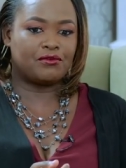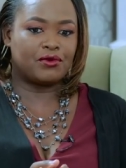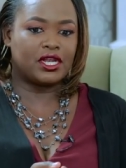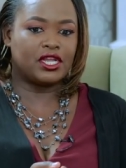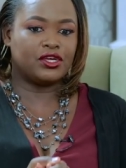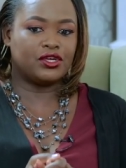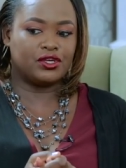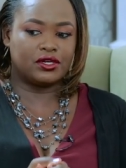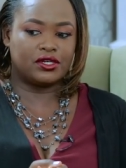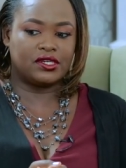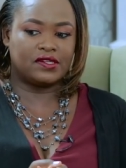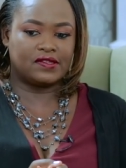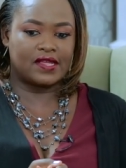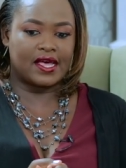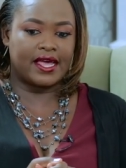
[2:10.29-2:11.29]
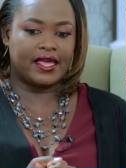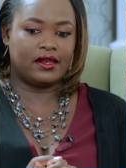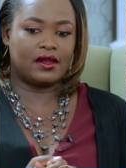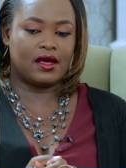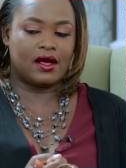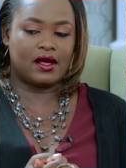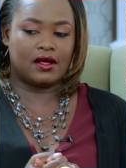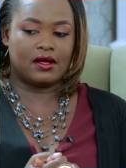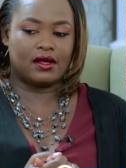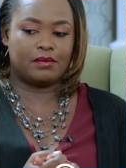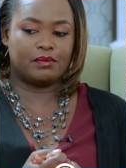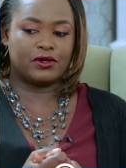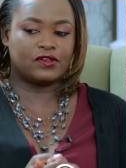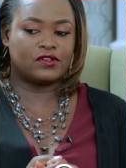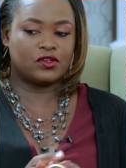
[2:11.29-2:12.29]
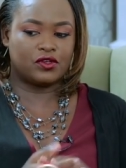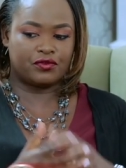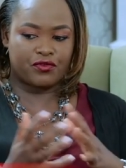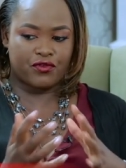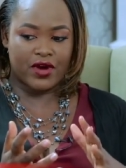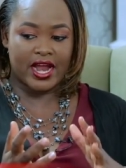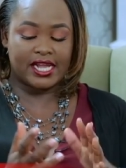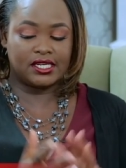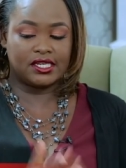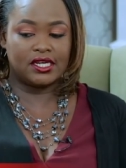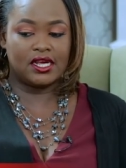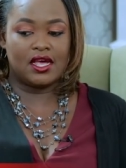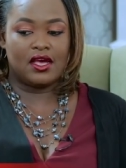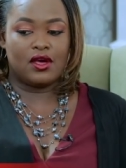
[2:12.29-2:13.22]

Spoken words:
a really good design person, Fred,